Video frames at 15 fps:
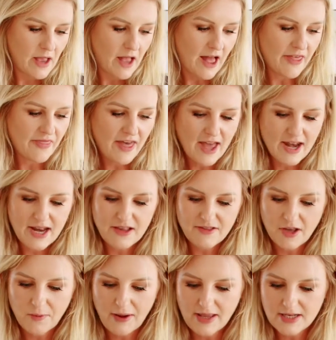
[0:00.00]
And then,
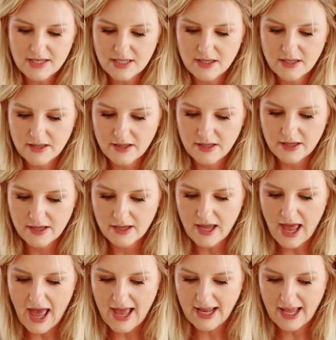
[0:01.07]
so into the
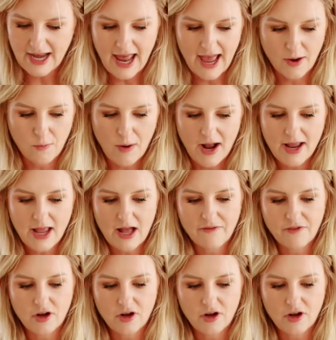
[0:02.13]
egg and egg white, I've